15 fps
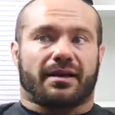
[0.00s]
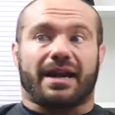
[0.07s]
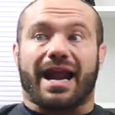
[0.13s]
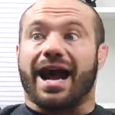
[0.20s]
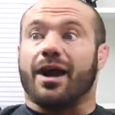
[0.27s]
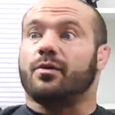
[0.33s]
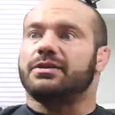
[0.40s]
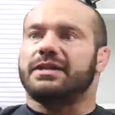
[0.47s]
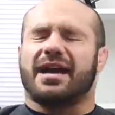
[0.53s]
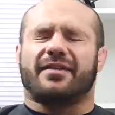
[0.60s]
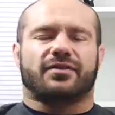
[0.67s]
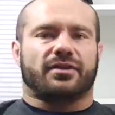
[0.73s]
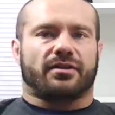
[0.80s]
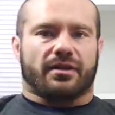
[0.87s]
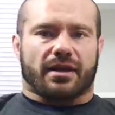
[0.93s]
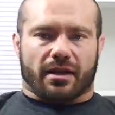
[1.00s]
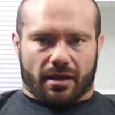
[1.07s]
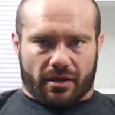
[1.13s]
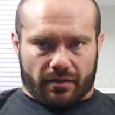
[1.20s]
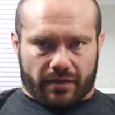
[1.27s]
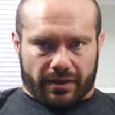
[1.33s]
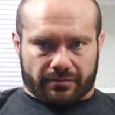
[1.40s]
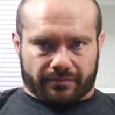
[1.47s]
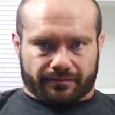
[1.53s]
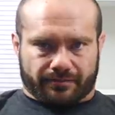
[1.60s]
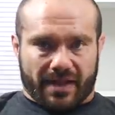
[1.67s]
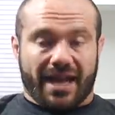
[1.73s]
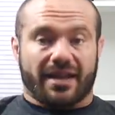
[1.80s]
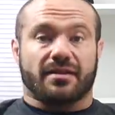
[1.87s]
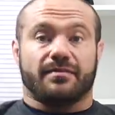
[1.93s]
And in hours after, you're not hungry.
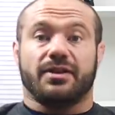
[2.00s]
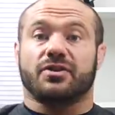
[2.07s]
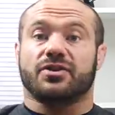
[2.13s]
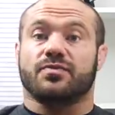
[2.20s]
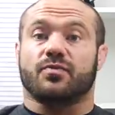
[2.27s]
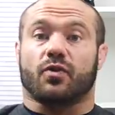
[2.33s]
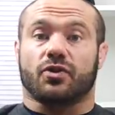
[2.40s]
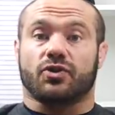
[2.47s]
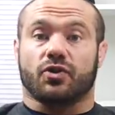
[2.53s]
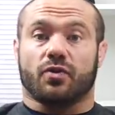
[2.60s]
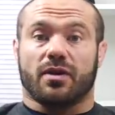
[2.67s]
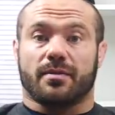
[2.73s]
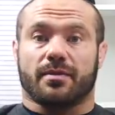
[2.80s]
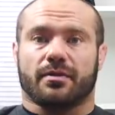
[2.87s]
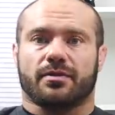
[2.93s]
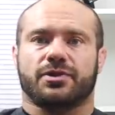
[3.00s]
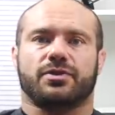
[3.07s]
And the meal is more enjoyable,